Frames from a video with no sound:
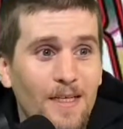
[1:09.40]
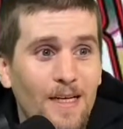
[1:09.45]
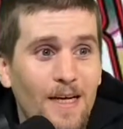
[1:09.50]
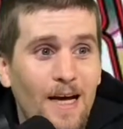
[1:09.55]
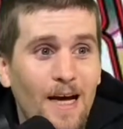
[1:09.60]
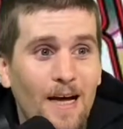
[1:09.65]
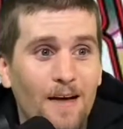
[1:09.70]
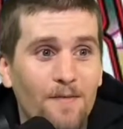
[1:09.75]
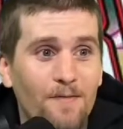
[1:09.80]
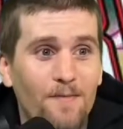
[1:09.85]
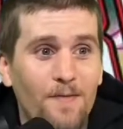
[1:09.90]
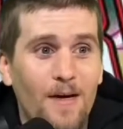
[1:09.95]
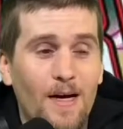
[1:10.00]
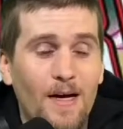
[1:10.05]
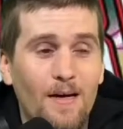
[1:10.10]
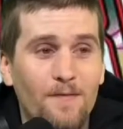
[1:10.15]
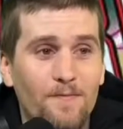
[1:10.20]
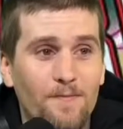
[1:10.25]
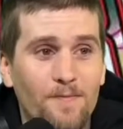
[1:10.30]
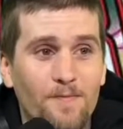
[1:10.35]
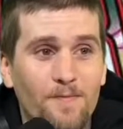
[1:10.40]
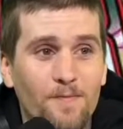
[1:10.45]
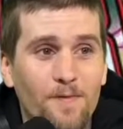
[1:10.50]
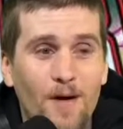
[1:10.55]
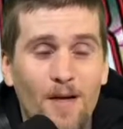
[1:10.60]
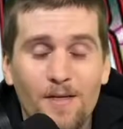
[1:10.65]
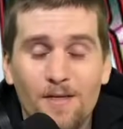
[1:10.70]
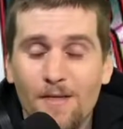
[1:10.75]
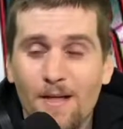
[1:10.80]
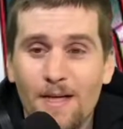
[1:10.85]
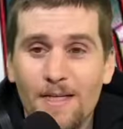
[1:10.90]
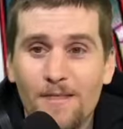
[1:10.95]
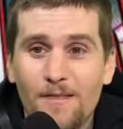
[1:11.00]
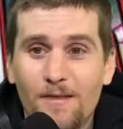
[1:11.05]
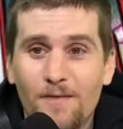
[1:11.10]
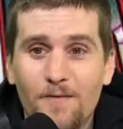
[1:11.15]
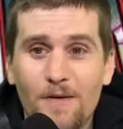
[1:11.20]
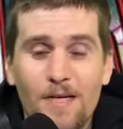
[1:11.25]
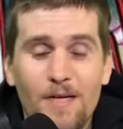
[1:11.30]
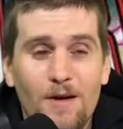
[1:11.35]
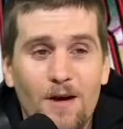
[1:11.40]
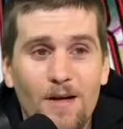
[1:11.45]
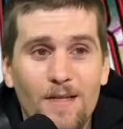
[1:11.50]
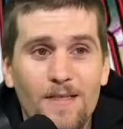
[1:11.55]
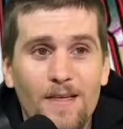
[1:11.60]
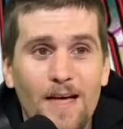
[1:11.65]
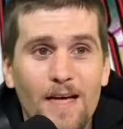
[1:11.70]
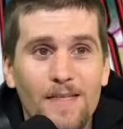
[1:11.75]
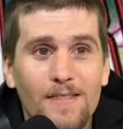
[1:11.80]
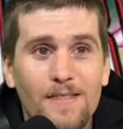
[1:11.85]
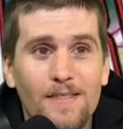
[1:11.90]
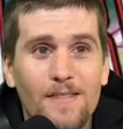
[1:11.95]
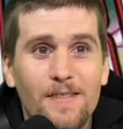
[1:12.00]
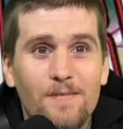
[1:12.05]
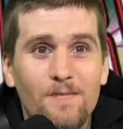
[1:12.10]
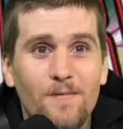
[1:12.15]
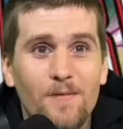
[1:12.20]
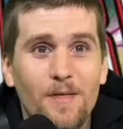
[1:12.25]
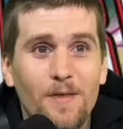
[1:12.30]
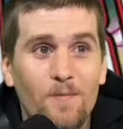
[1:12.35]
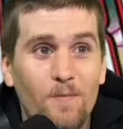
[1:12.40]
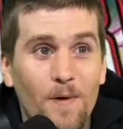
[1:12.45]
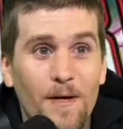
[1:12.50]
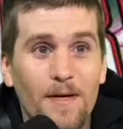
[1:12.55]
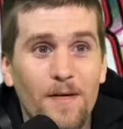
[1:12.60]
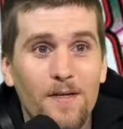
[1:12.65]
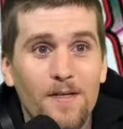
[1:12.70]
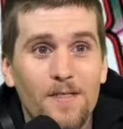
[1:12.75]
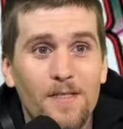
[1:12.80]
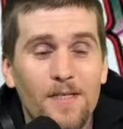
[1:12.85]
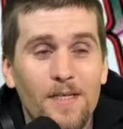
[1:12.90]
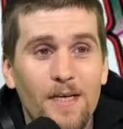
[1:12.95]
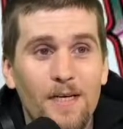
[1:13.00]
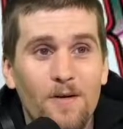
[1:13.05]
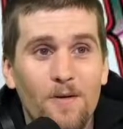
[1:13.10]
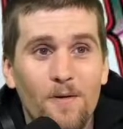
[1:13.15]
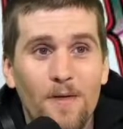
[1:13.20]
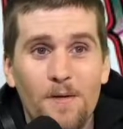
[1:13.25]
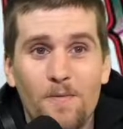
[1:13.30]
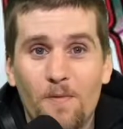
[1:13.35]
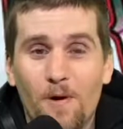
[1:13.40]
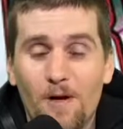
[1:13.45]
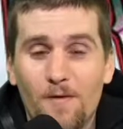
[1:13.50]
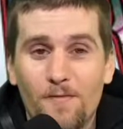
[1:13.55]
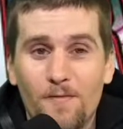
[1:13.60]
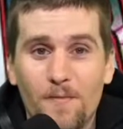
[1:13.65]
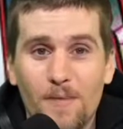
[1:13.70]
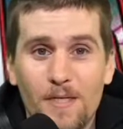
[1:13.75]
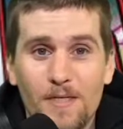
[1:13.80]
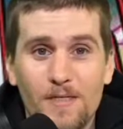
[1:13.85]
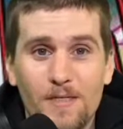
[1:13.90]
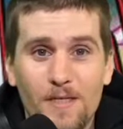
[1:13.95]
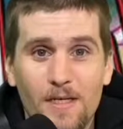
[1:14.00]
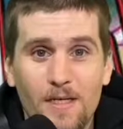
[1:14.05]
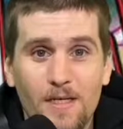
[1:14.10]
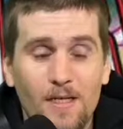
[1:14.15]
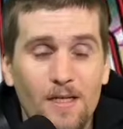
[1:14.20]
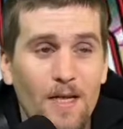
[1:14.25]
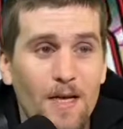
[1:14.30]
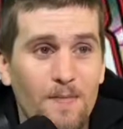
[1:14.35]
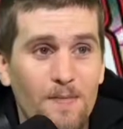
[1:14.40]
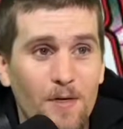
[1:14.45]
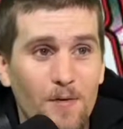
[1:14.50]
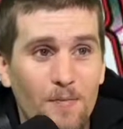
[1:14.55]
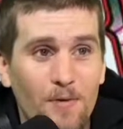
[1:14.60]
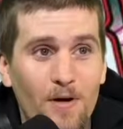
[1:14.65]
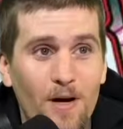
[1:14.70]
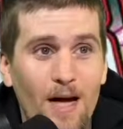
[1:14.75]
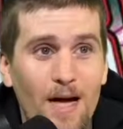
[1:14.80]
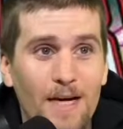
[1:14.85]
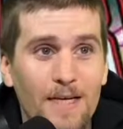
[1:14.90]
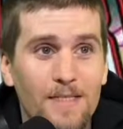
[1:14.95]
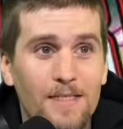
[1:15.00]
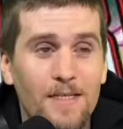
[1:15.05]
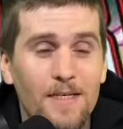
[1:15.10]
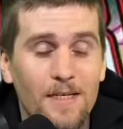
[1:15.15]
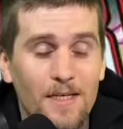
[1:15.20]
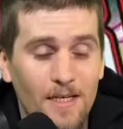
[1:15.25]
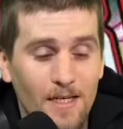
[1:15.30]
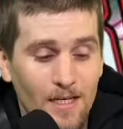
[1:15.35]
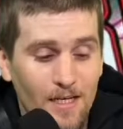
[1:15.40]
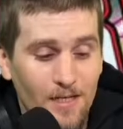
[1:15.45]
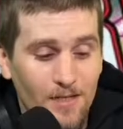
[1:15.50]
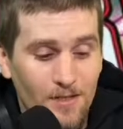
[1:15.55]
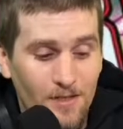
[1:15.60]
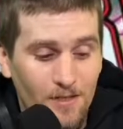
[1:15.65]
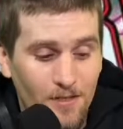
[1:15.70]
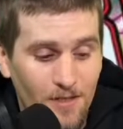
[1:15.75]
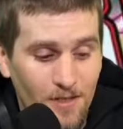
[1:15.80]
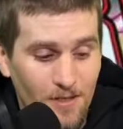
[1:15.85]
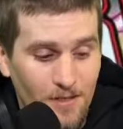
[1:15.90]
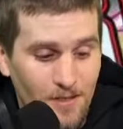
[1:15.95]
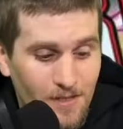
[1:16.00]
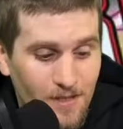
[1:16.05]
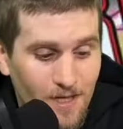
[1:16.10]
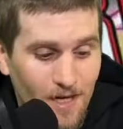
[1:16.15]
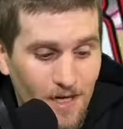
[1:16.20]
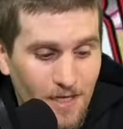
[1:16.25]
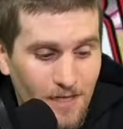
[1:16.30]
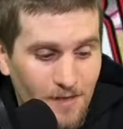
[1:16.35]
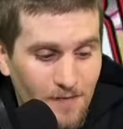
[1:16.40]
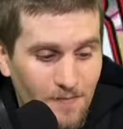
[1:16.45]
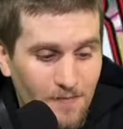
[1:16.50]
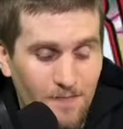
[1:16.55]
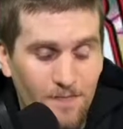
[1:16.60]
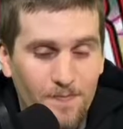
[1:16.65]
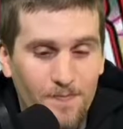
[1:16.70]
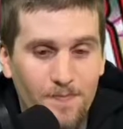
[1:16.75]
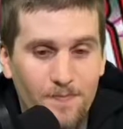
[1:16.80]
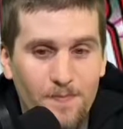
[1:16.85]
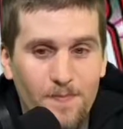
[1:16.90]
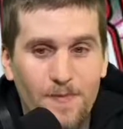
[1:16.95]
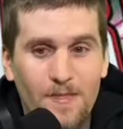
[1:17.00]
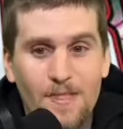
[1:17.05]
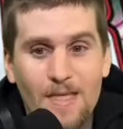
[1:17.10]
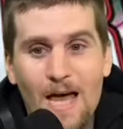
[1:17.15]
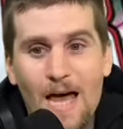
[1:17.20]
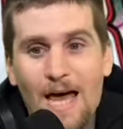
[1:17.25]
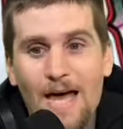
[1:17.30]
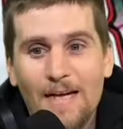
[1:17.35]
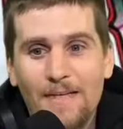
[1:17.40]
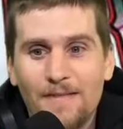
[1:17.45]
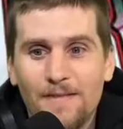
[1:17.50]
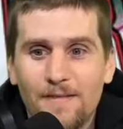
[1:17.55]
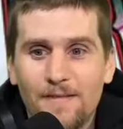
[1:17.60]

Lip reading: I've run like 3 contests with winners, and only one of them has claimed their prize. So this is kind of sad.